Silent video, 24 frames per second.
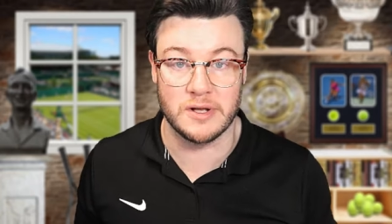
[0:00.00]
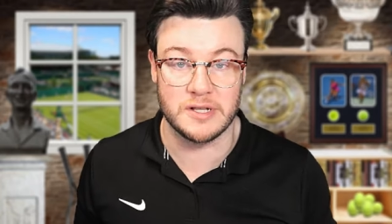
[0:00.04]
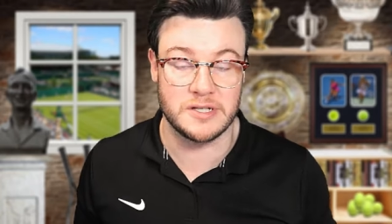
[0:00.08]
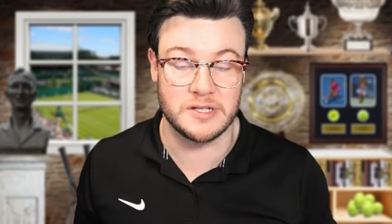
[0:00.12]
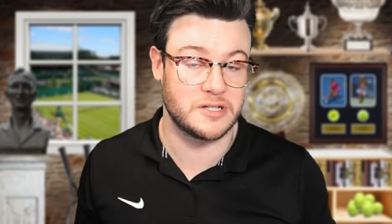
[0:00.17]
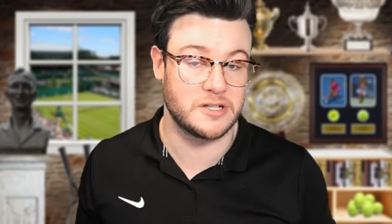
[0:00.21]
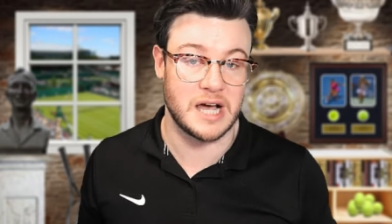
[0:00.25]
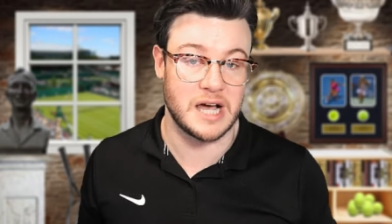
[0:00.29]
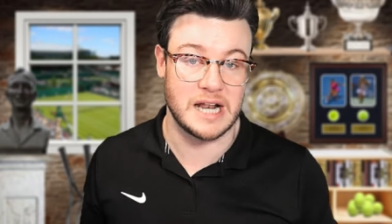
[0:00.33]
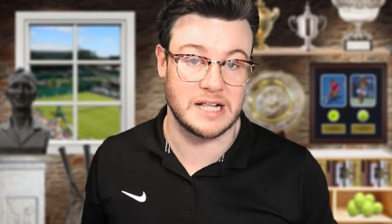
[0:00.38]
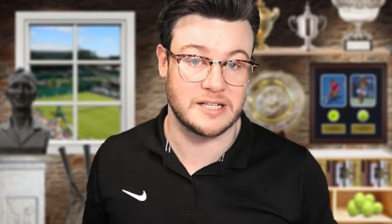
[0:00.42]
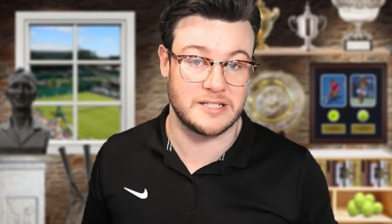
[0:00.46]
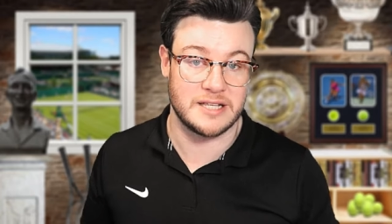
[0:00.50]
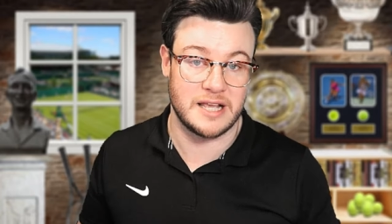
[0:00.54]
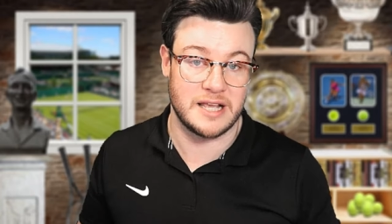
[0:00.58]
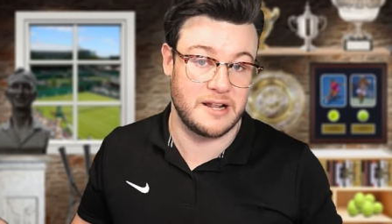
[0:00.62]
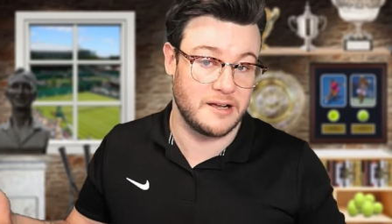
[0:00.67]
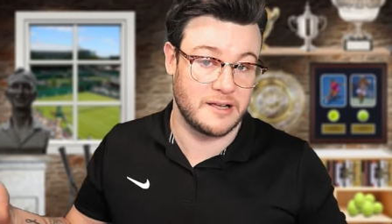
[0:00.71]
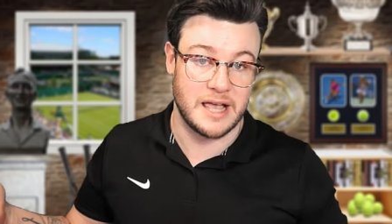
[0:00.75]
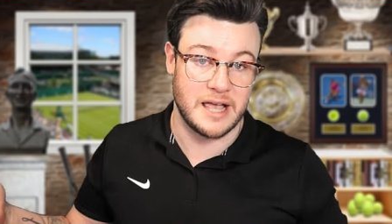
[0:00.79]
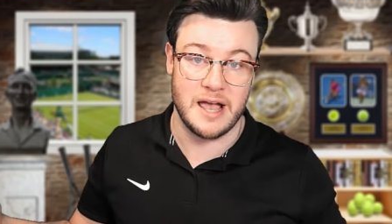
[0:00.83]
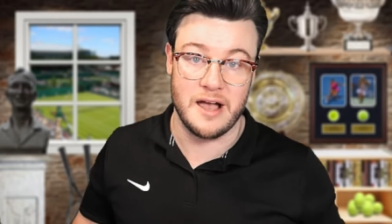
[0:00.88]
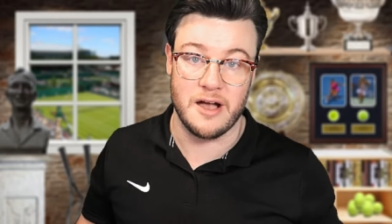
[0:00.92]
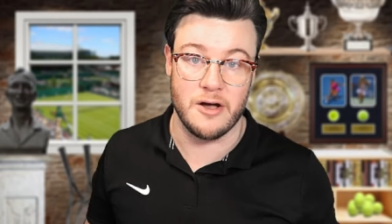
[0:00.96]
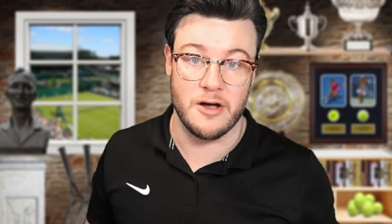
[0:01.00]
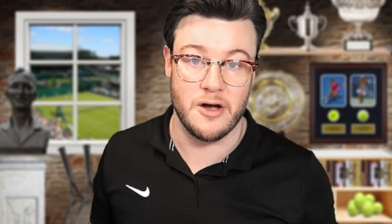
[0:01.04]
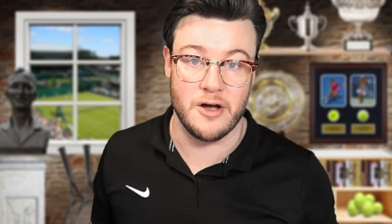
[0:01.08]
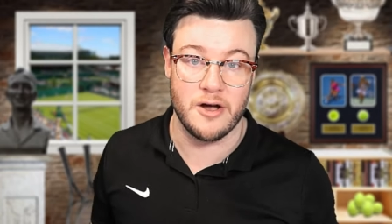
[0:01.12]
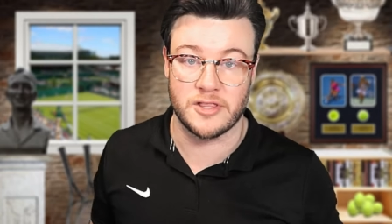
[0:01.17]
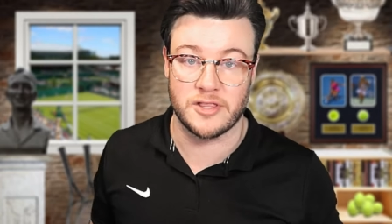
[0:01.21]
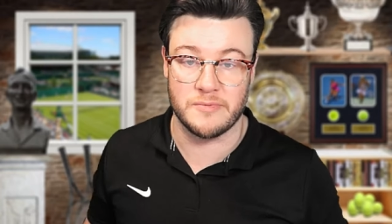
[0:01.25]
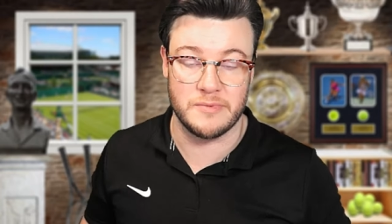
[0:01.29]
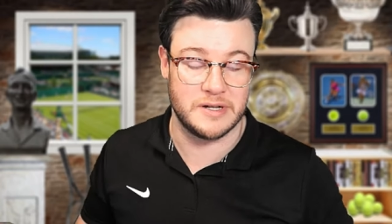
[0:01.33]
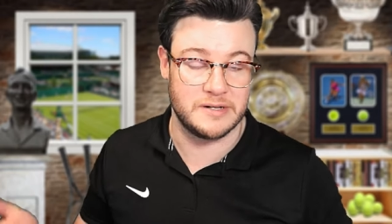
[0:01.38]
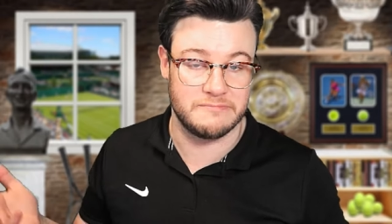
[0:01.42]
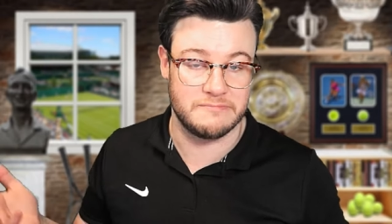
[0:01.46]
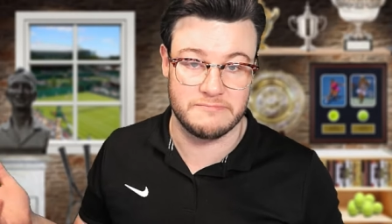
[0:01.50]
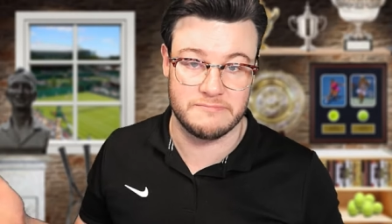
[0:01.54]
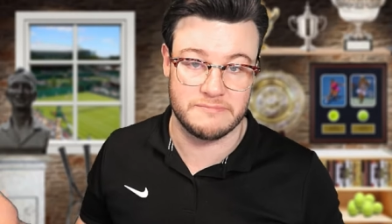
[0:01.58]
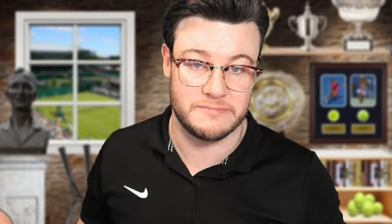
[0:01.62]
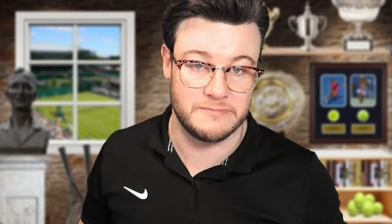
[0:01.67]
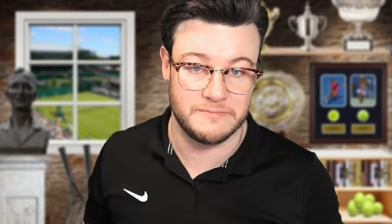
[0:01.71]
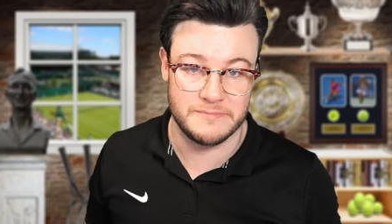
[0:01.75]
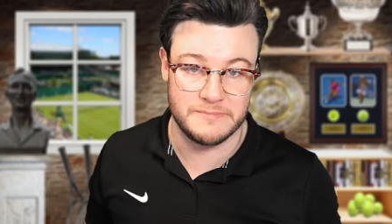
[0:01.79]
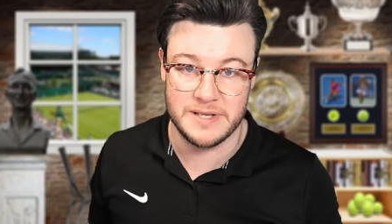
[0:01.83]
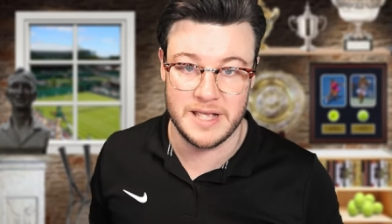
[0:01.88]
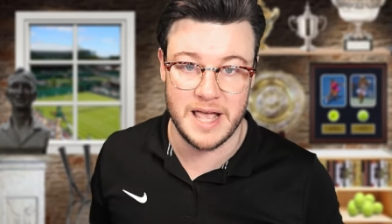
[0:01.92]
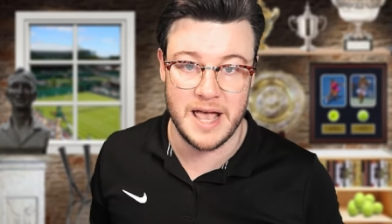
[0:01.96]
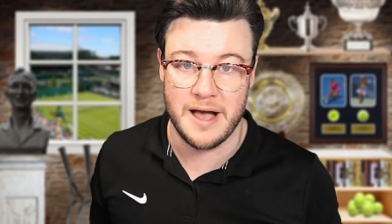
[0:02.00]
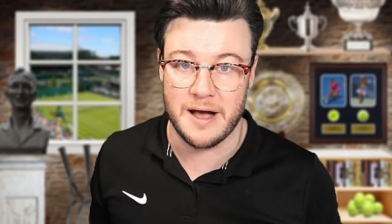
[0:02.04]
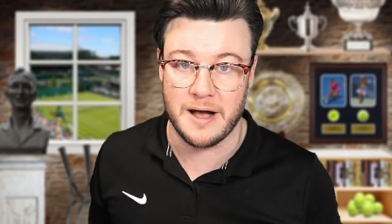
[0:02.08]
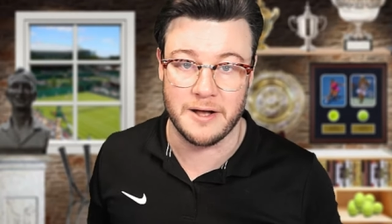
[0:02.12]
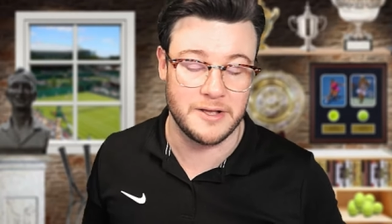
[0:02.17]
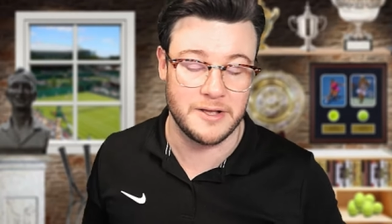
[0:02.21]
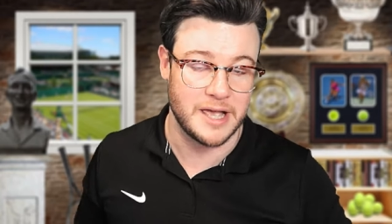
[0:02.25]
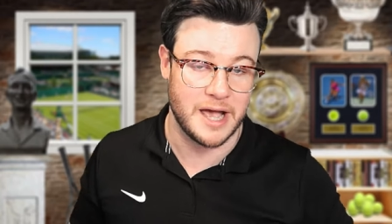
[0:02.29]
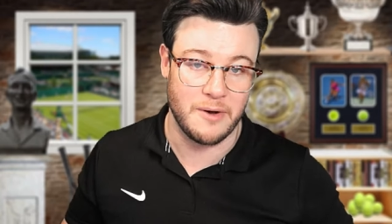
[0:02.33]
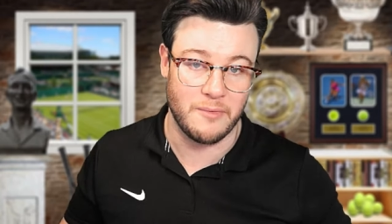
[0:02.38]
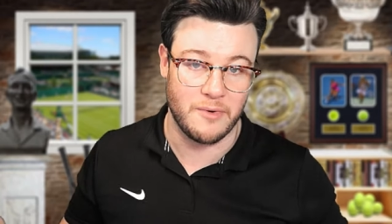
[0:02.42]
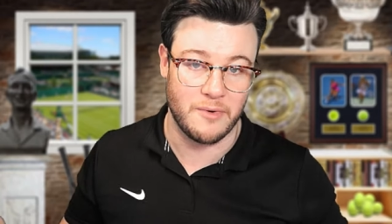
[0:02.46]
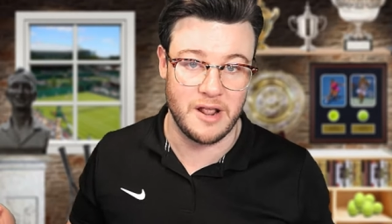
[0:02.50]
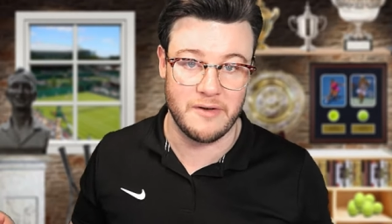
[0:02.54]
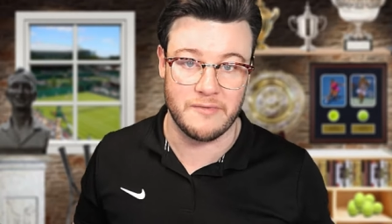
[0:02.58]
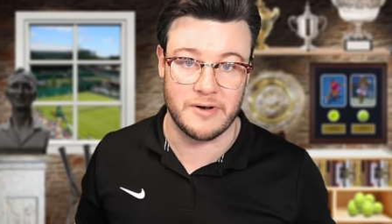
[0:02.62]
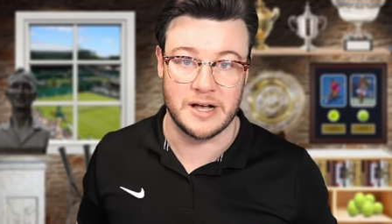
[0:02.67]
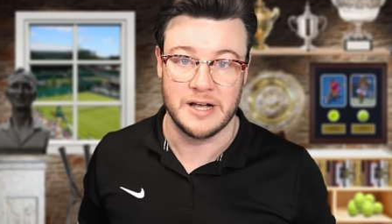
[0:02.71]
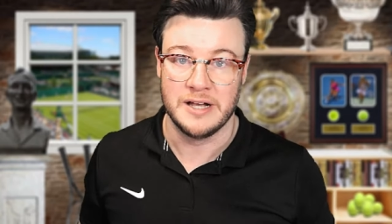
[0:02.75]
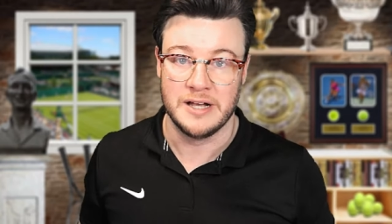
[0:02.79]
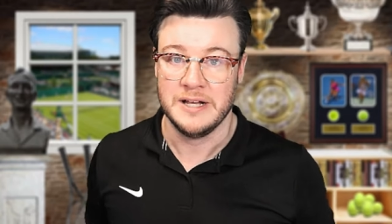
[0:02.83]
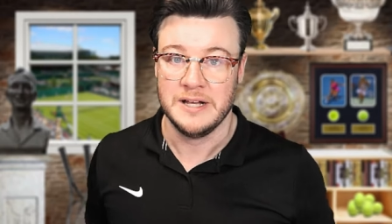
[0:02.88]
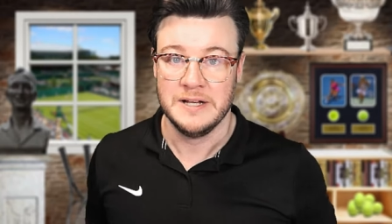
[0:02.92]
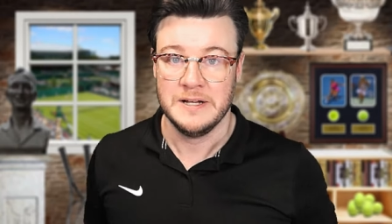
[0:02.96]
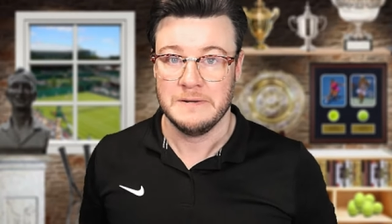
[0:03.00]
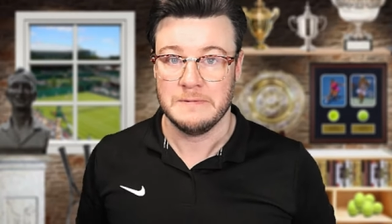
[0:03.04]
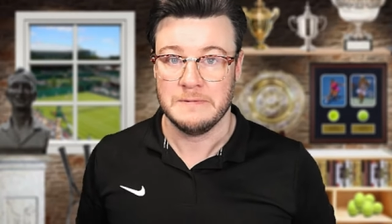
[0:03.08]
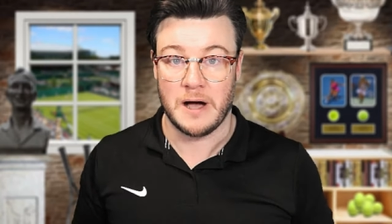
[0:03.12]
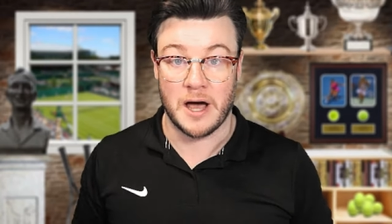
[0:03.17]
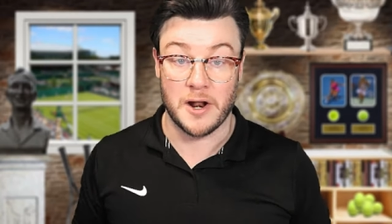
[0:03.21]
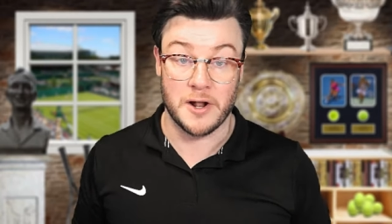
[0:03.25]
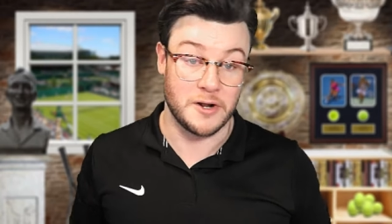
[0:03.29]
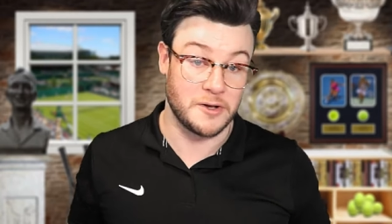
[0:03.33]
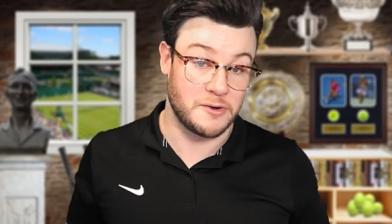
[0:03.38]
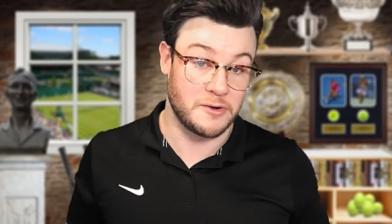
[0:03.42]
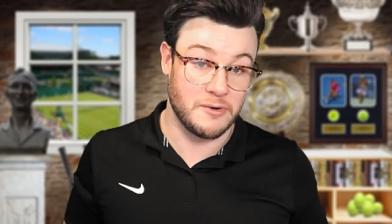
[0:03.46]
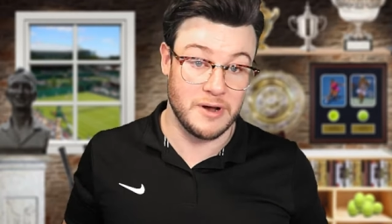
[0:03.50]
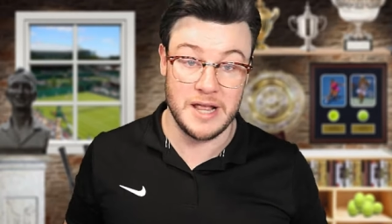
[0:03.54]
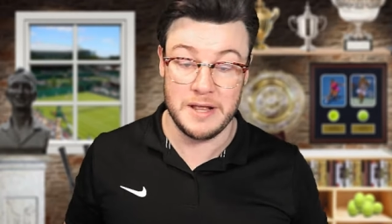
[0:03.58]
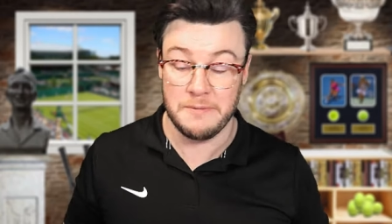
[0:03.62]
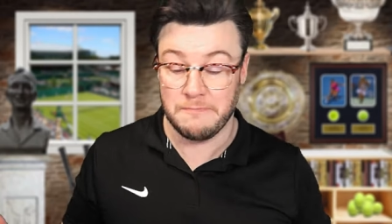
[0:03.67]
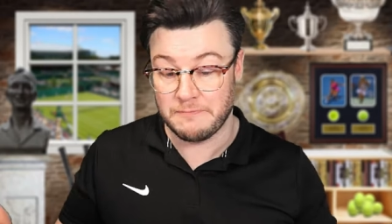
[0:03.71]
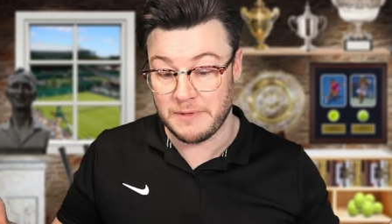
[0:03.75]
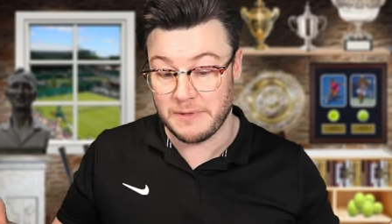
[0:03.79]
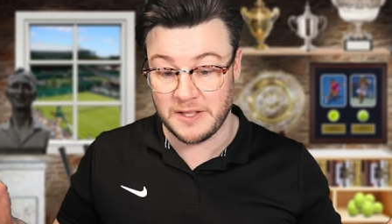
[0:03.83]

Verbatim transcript: He just kind of said, okay, I heard them, and yeah, okay, whatever. I don't agree.